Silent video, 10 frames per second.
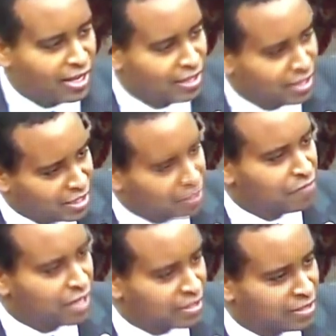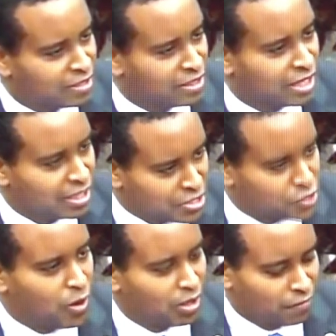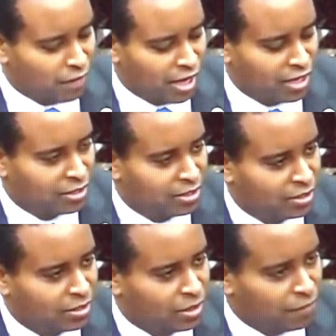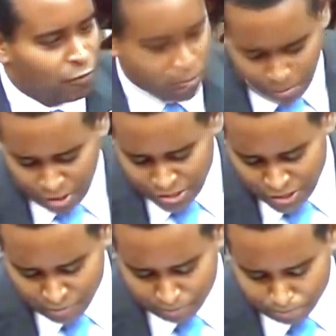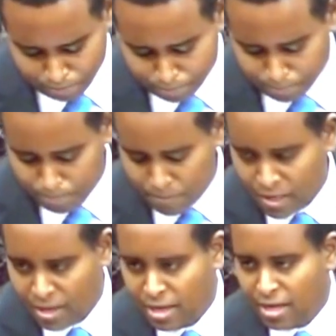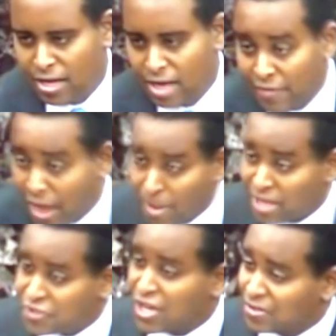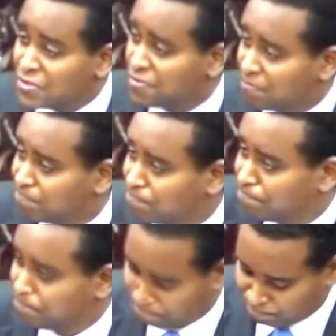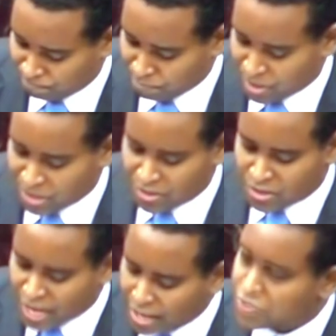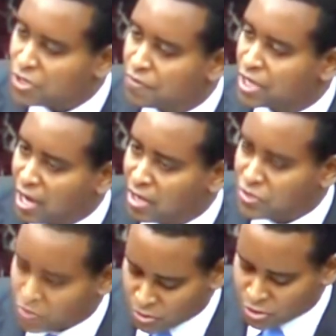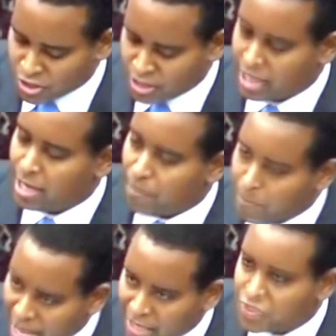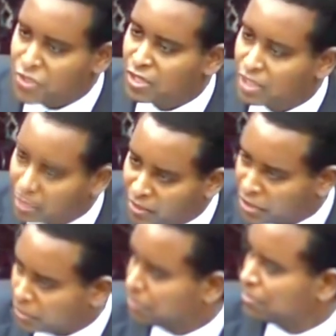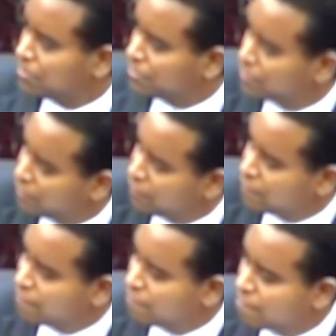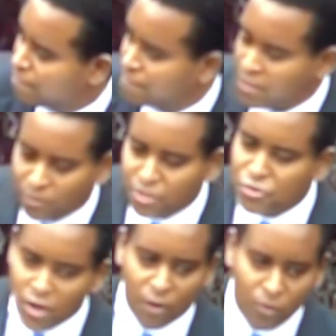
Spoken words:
convict, and disqualify a former president. And that makes sense, because the text of the Constitution makes clear there is no